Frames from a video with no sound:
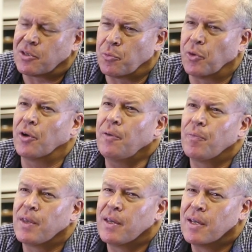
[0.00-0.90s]
as it were.
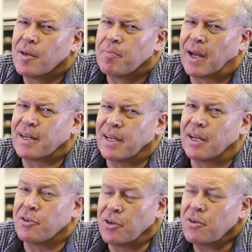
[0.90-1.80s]
But
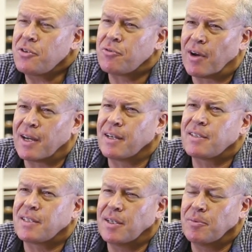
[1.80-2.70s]
endurance
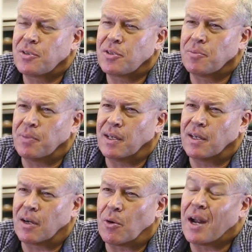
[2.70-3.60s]
running seems to
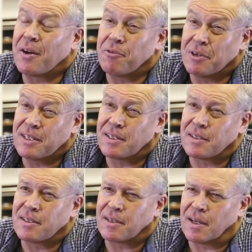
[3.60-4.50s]
be quite a
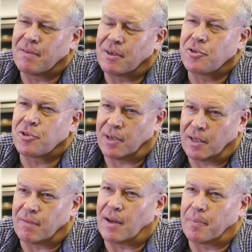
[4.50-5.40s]
recent
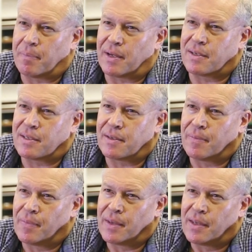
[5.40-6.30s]
evolutionary development
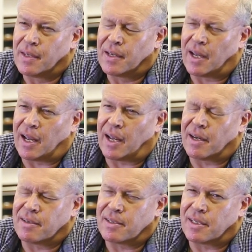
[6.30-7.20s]

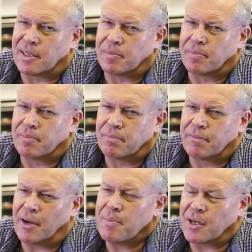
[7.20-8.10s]
and um,
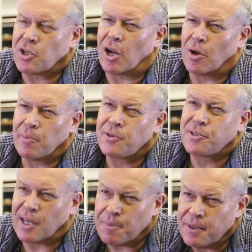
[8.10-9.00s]
very much a Homo
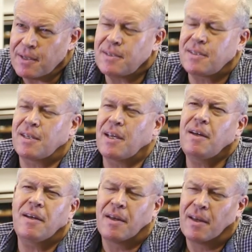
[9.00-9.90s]
sapiens thing.